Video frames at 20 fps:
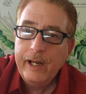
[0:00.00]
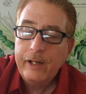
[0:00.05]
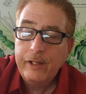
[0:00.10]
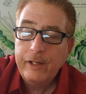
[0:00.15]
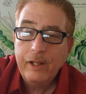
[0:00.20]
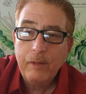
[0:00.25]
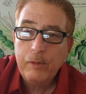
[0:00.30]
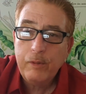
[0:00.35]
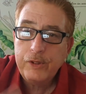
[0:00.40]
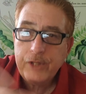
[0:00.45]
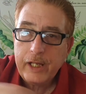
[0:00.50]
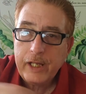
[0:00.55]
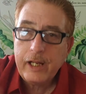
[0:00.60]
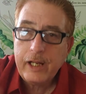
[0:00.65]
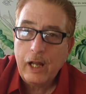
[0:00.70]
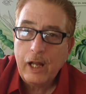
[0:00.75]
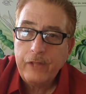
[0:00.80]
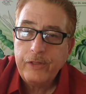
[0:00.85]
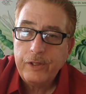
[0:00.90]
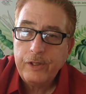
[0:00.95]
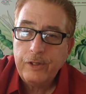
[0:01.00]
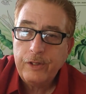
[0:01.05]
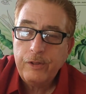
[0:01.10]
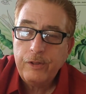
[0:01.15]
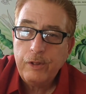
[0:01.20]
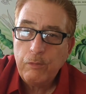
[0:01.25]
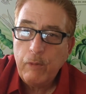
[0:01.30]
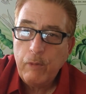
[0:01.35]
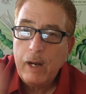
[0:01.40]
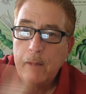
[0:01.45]
In other words, they caught
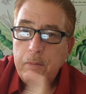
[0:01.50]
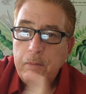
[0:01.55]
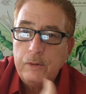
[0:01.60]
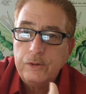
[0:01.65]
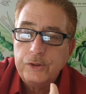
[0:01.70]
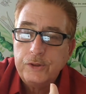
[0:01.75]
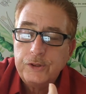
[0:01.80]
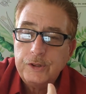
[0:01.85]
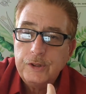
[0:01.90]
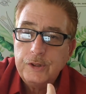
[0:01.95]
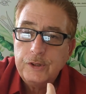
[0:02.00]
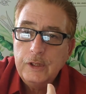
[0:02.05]
the rebels